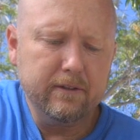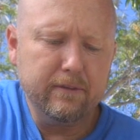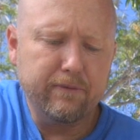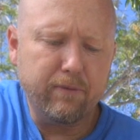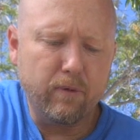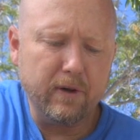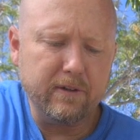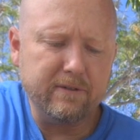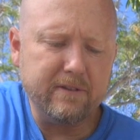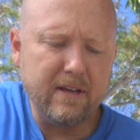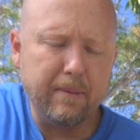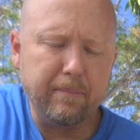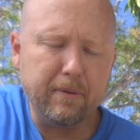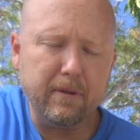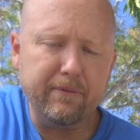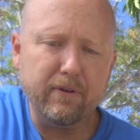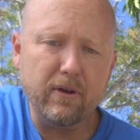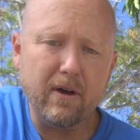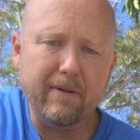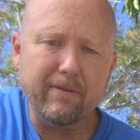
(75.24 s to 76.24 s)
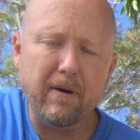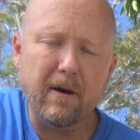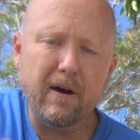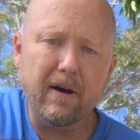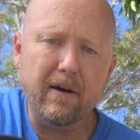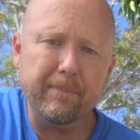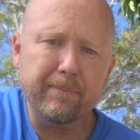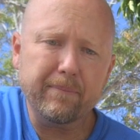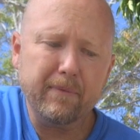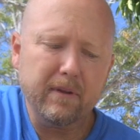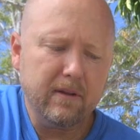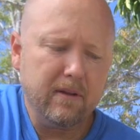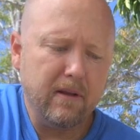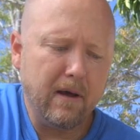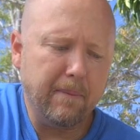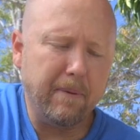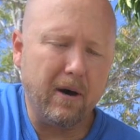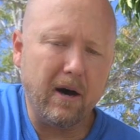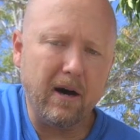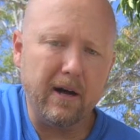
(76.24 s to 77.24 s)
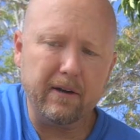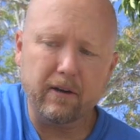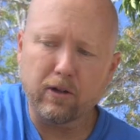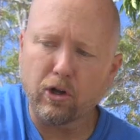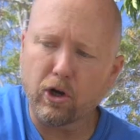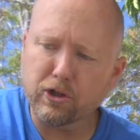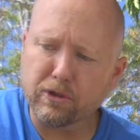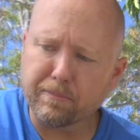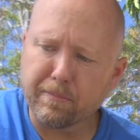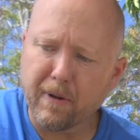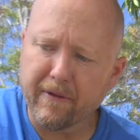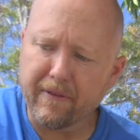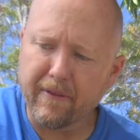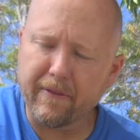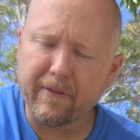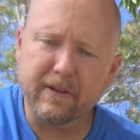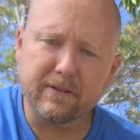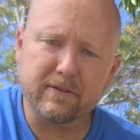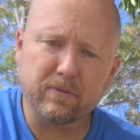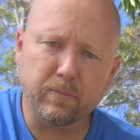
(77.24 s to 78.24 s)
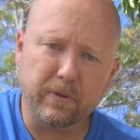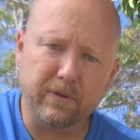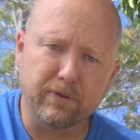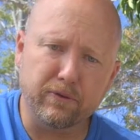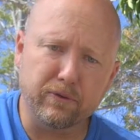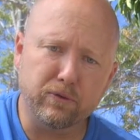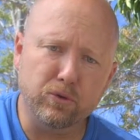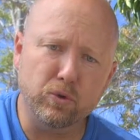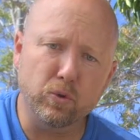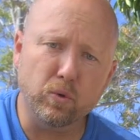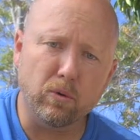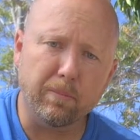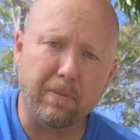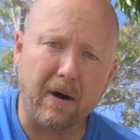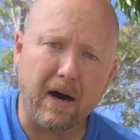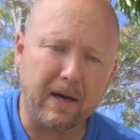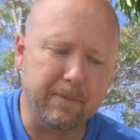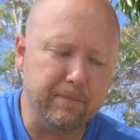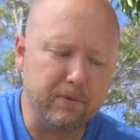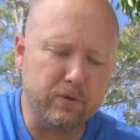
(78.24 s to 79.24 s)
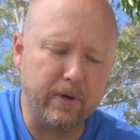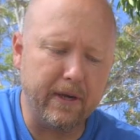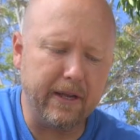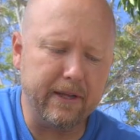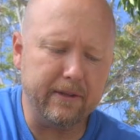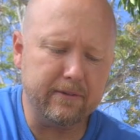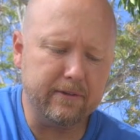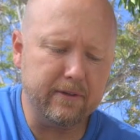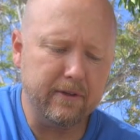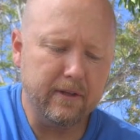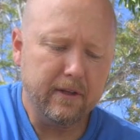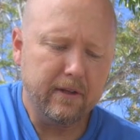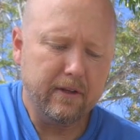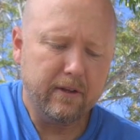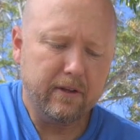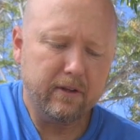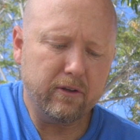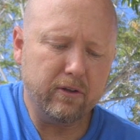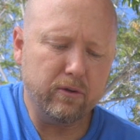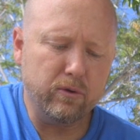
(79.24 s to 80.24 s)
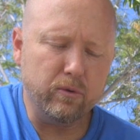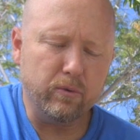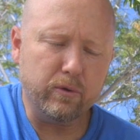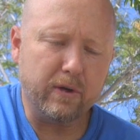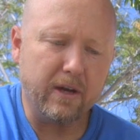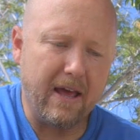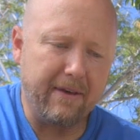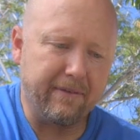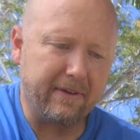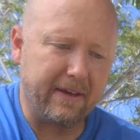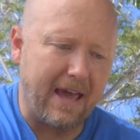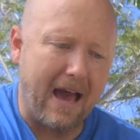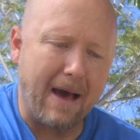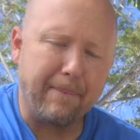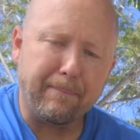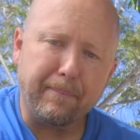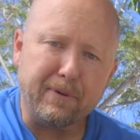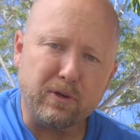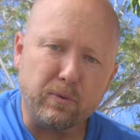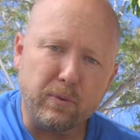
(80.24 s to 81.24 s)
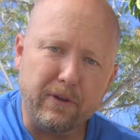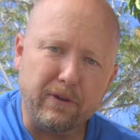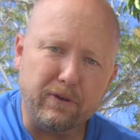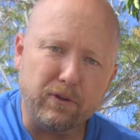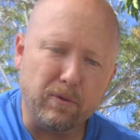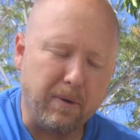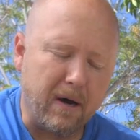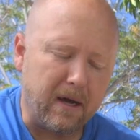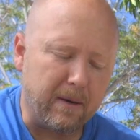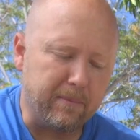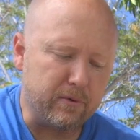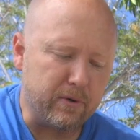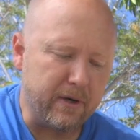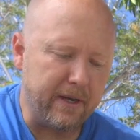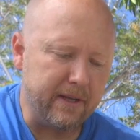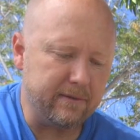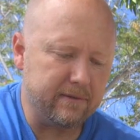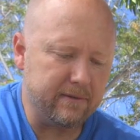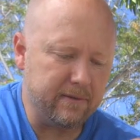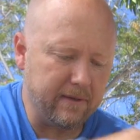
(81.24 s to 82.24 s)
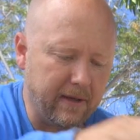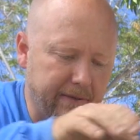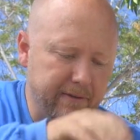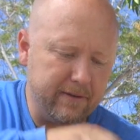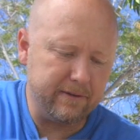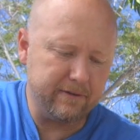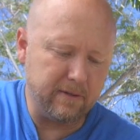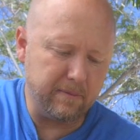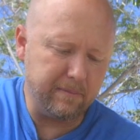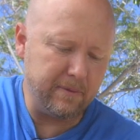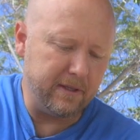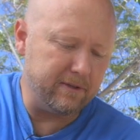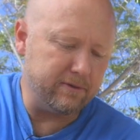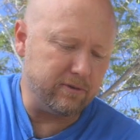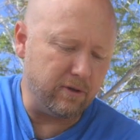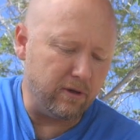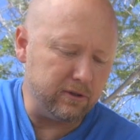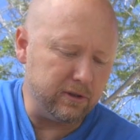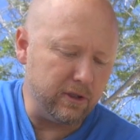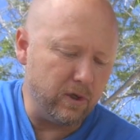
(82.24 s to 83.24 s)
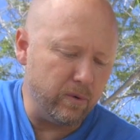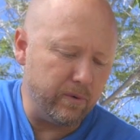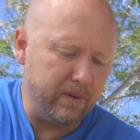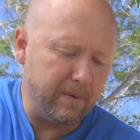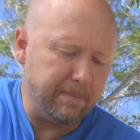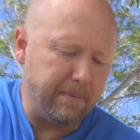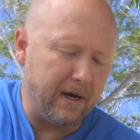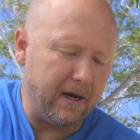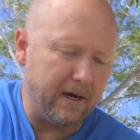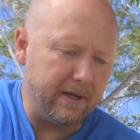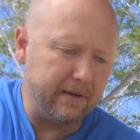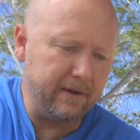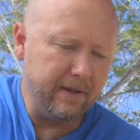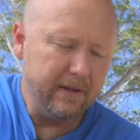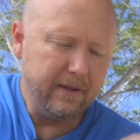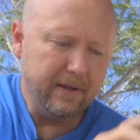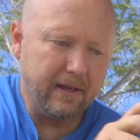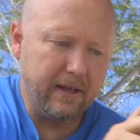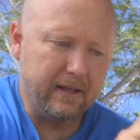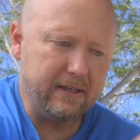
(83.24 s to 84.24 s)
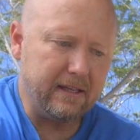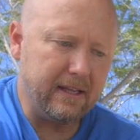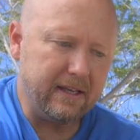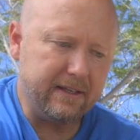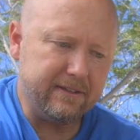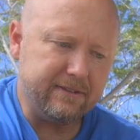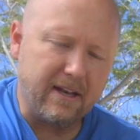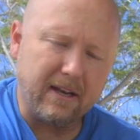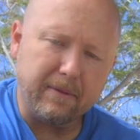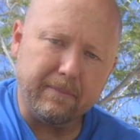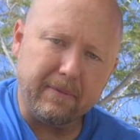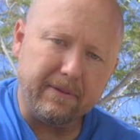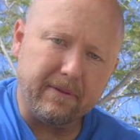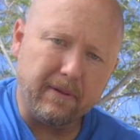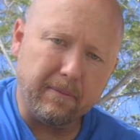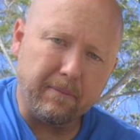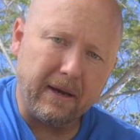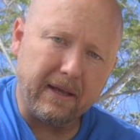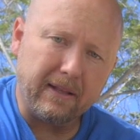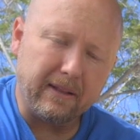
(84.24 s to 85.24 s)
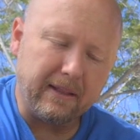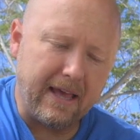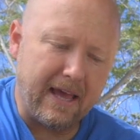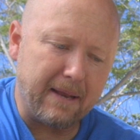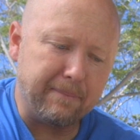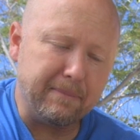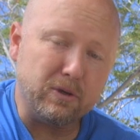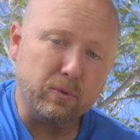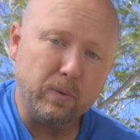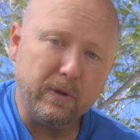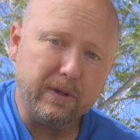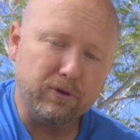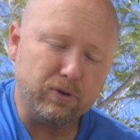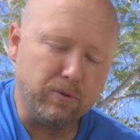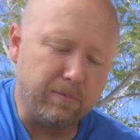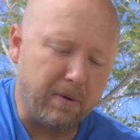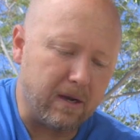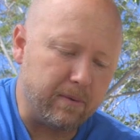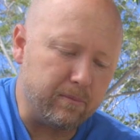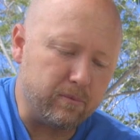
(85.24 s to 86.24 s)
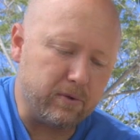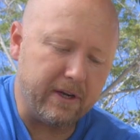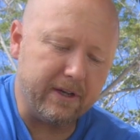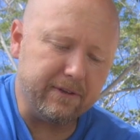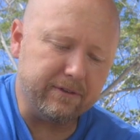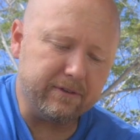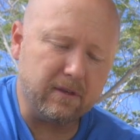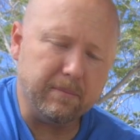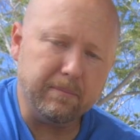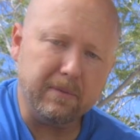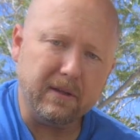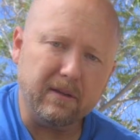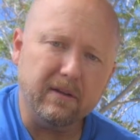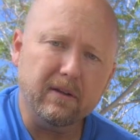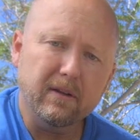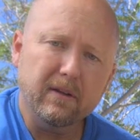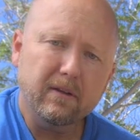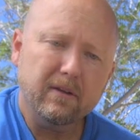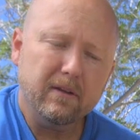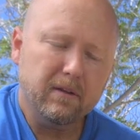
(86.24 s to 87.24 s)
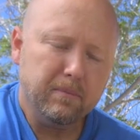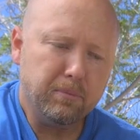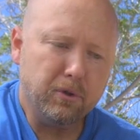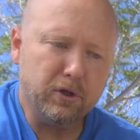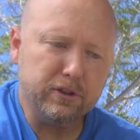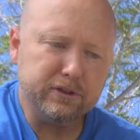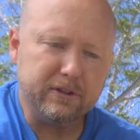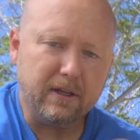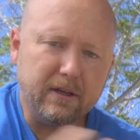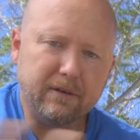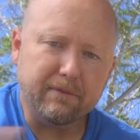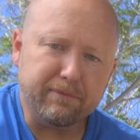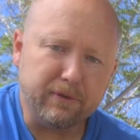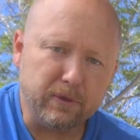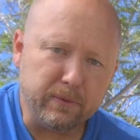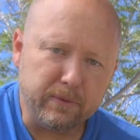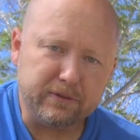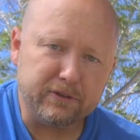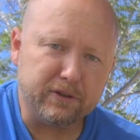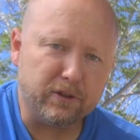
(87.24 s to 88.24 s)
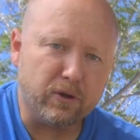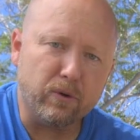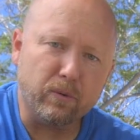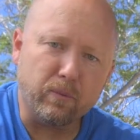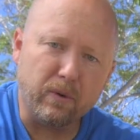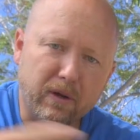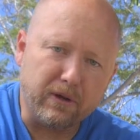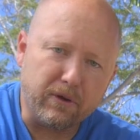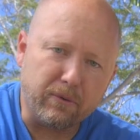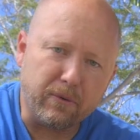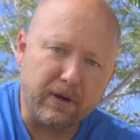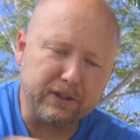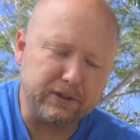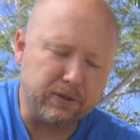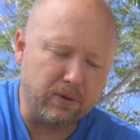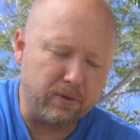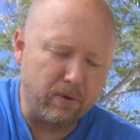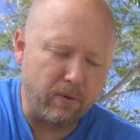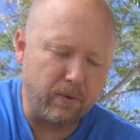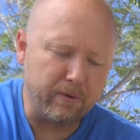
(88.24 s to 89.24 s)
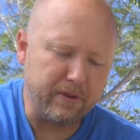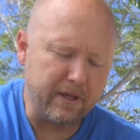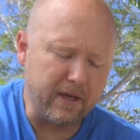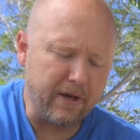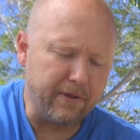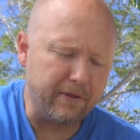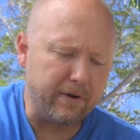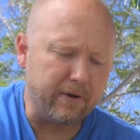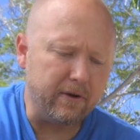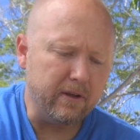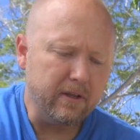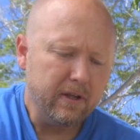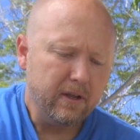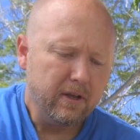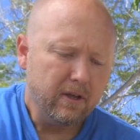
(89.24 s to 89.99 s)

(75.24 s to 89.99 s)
For example, if you have a, a pond, larger pond than this with dual bottom drains, you're gonna have a gap between the two bottom drains, and this can be installed low in the pond, and any sediment that might land between the two bottom drains can be pushed and influenced to go one direction or the other.